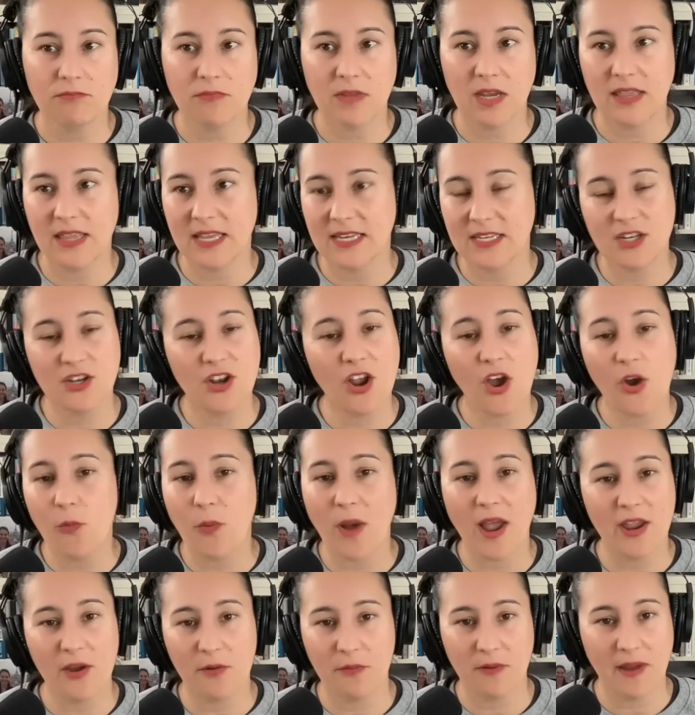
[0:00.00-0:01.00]
And there's no
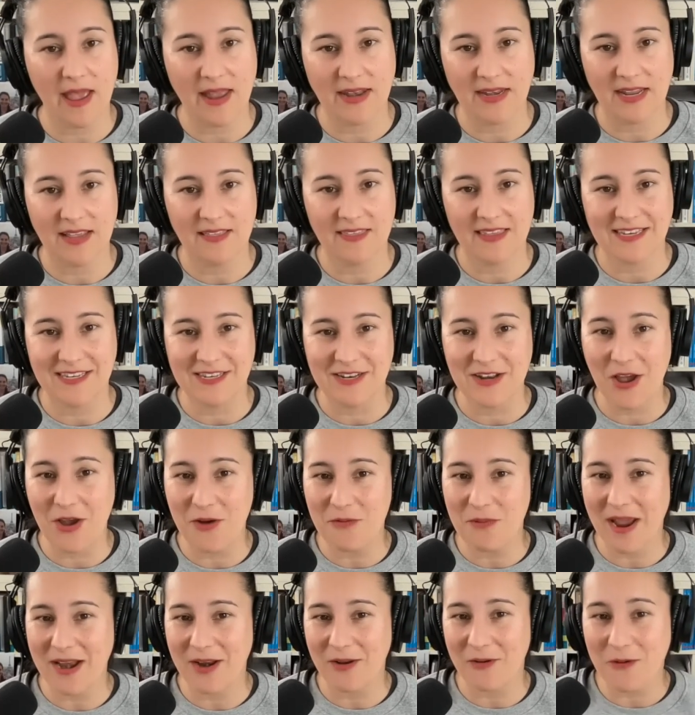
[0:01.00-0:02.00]
way around it. There's no
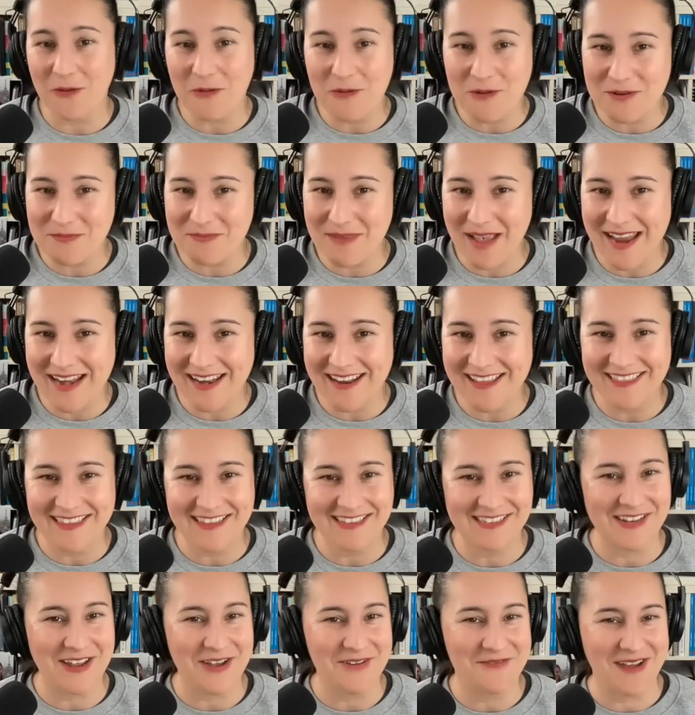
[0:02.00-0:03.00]
way to automate it.
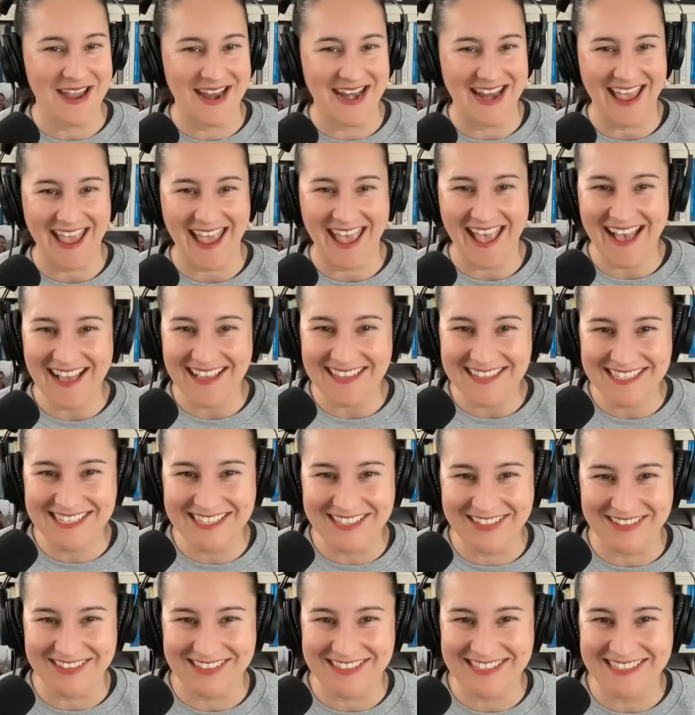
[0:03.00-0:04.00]
There's no way to
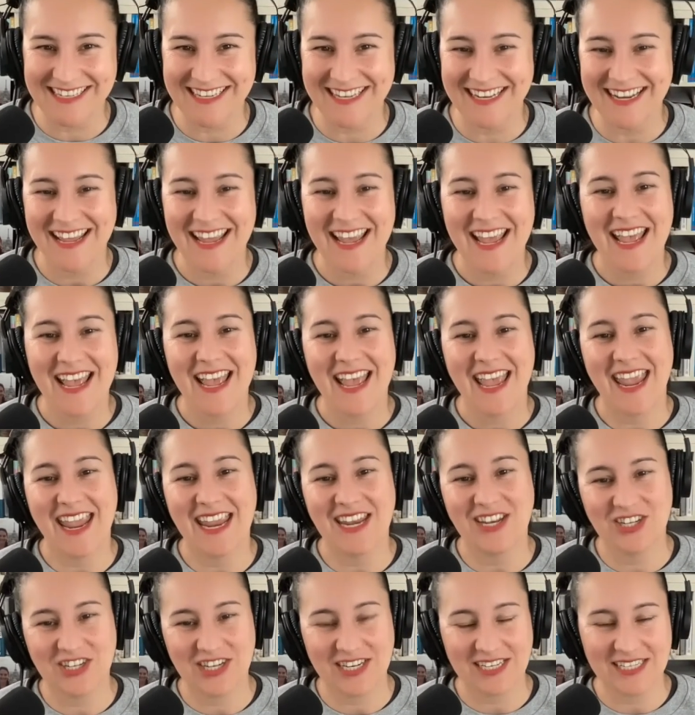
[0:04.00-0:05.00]
outsource it.
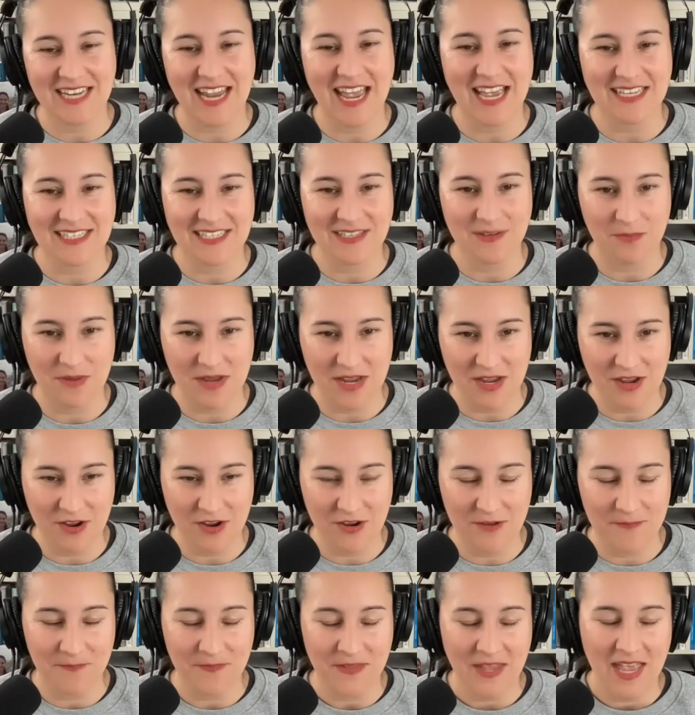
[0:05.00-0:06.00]
It just has to be
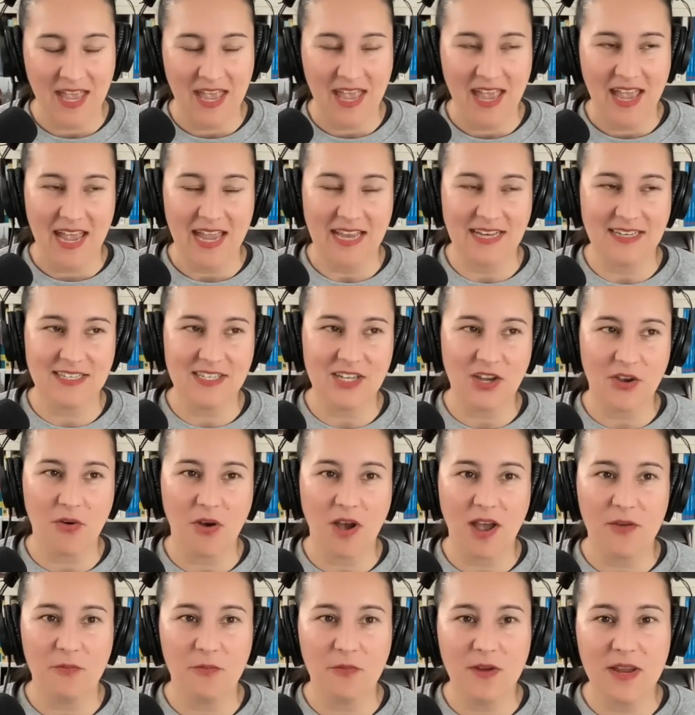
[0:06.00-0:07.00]
you. And so
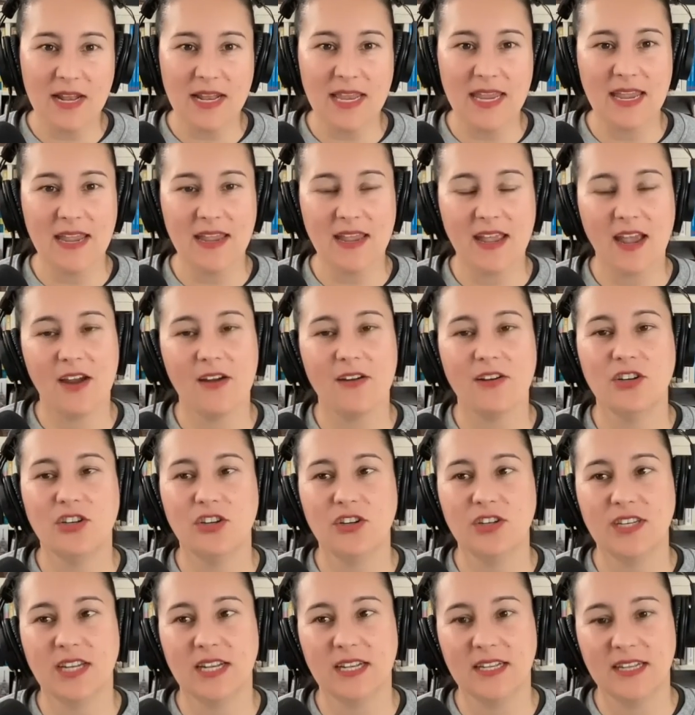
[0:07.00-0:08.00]
I really encourage
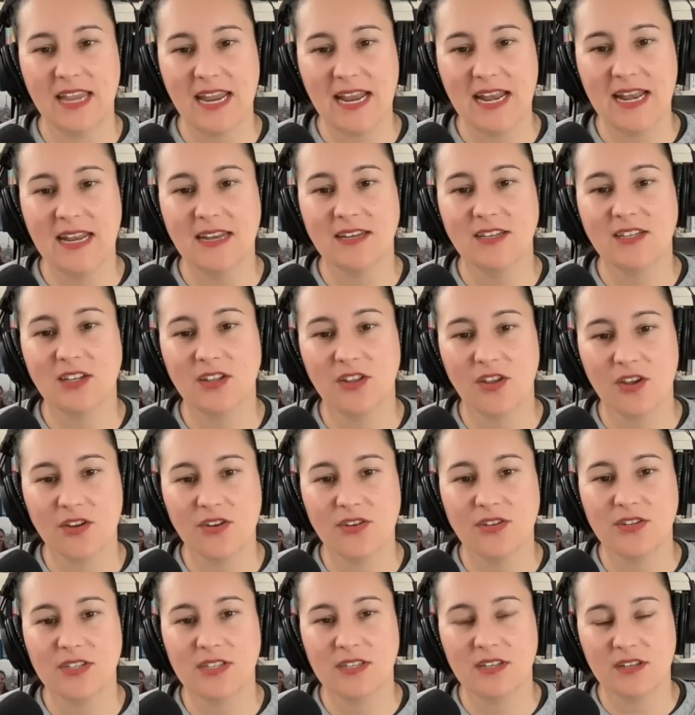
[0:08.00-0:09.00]
you to lean into
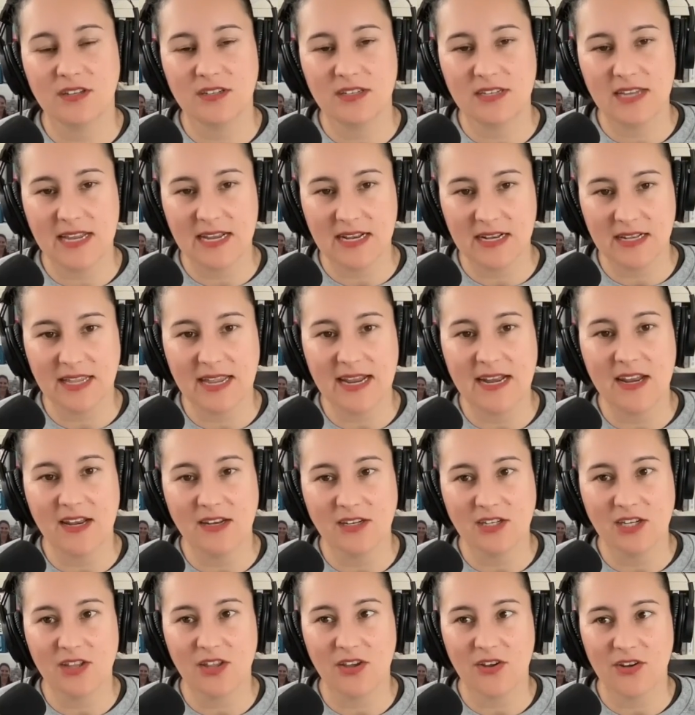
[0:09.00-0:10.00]

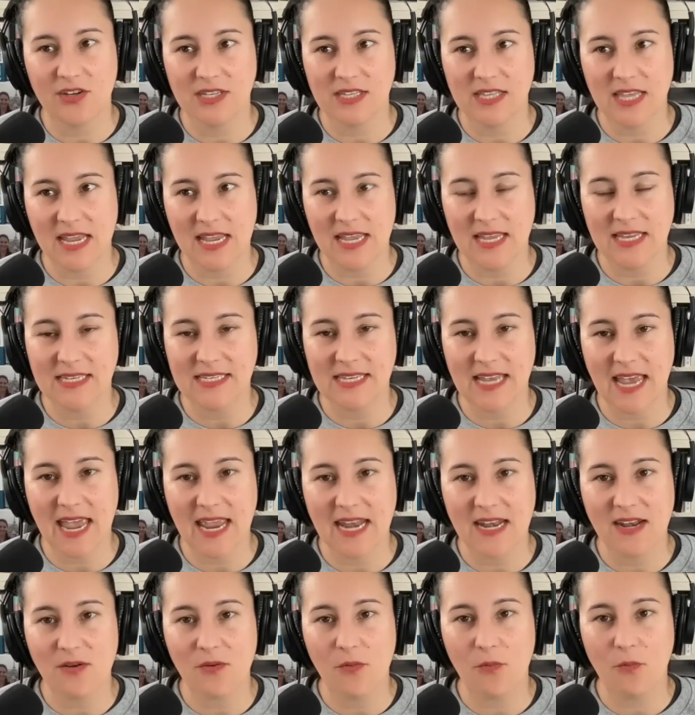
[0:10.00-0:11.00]
those things.
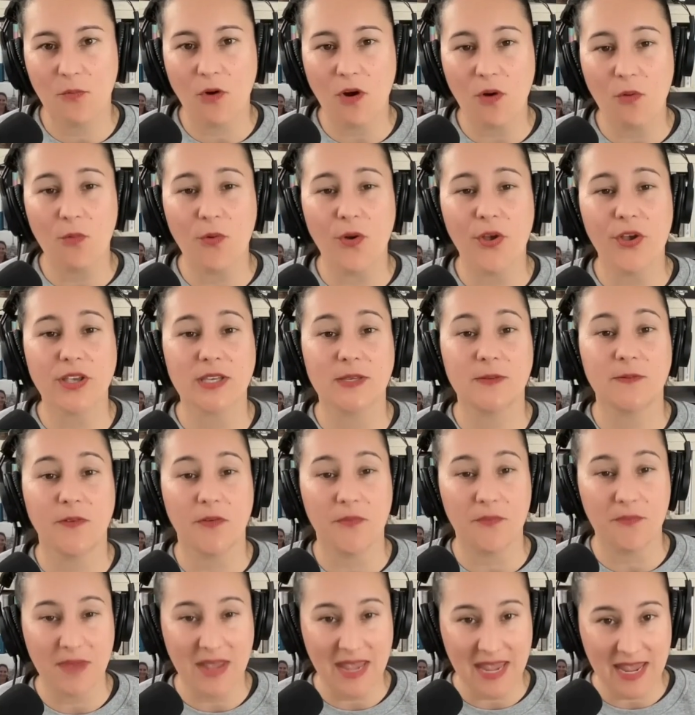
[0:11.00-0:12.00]
And what works for
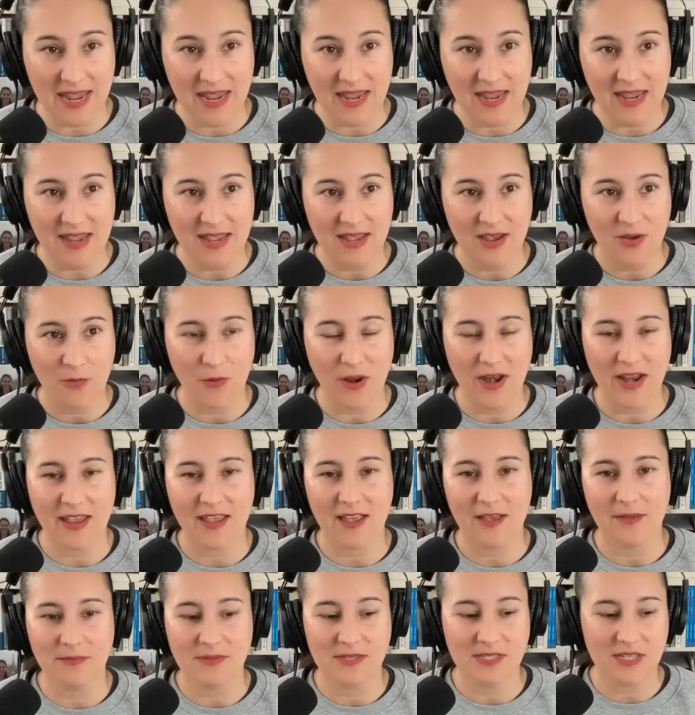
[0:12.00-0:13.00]
me when it
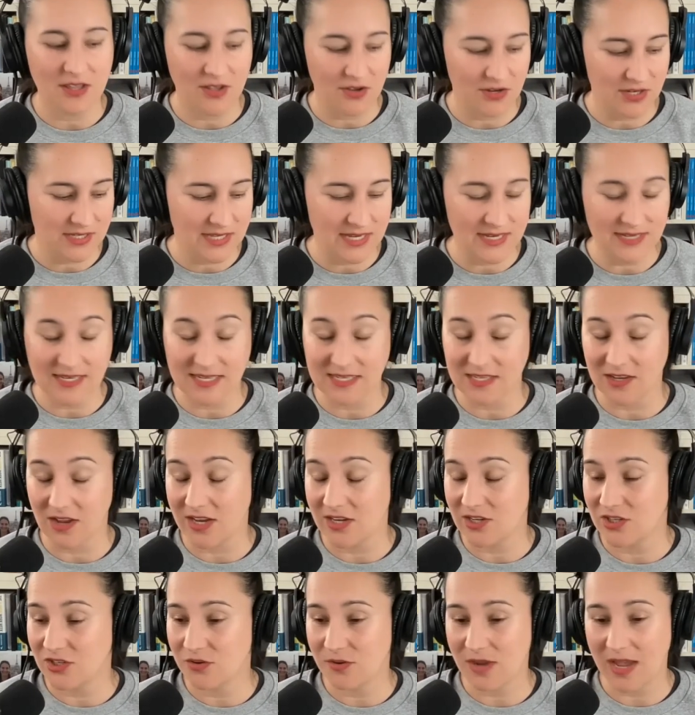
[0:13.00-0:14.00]
comes to those things, because I
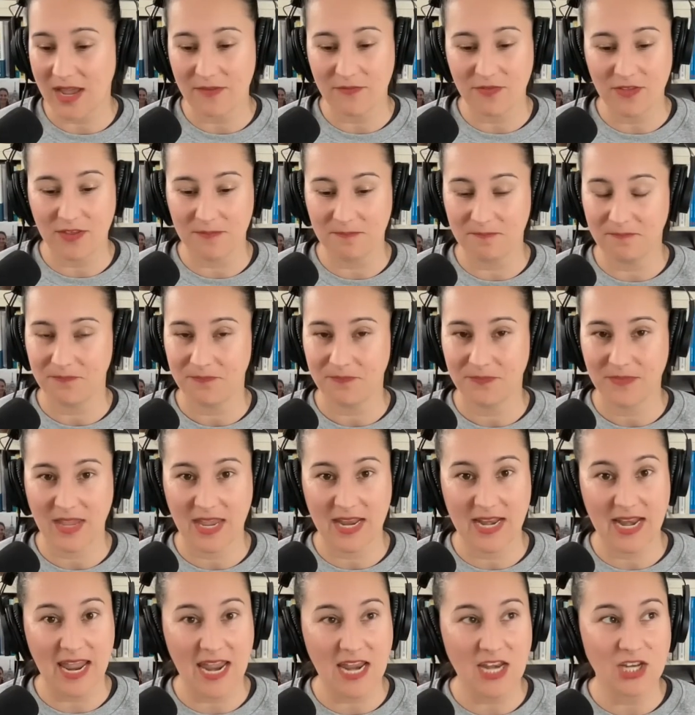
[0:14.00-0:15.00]
do have them
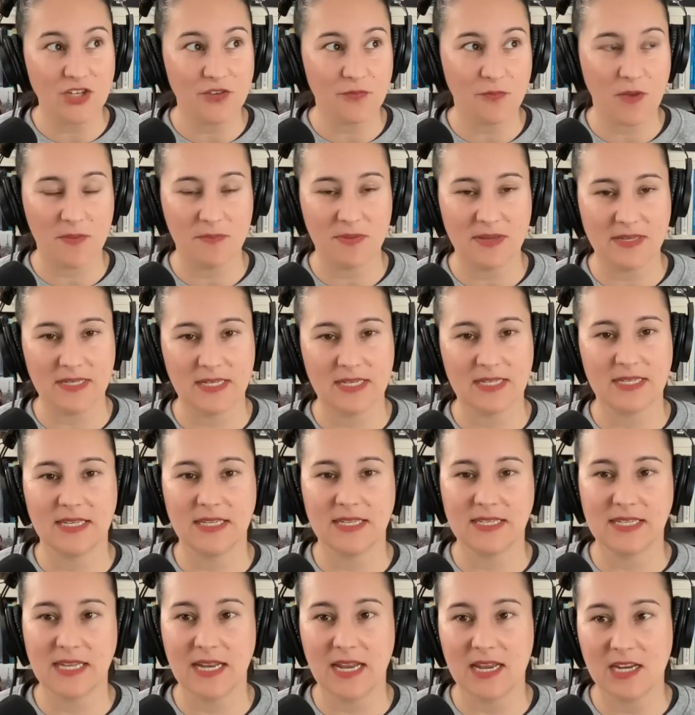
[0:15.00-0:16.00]
in each of my
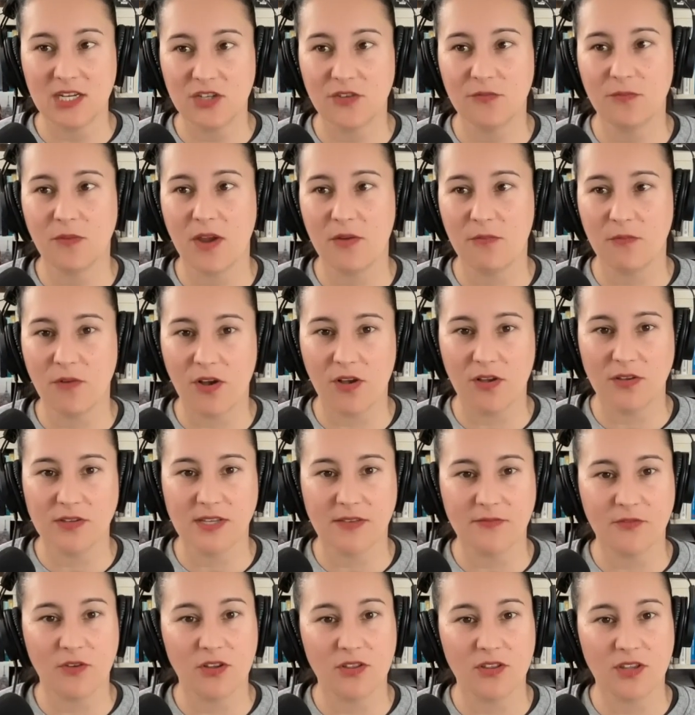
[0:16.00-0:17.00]
businesses, in each of my roles,
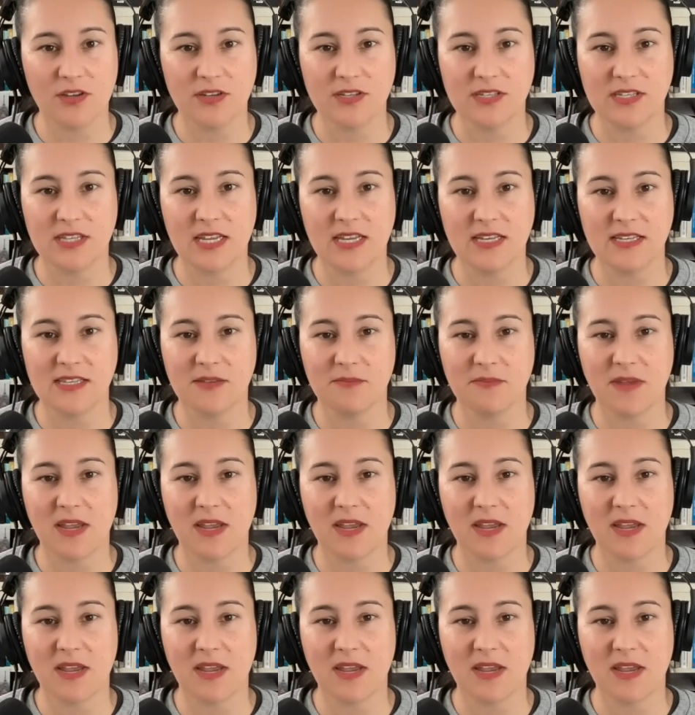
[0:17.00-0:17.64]
I've got those things that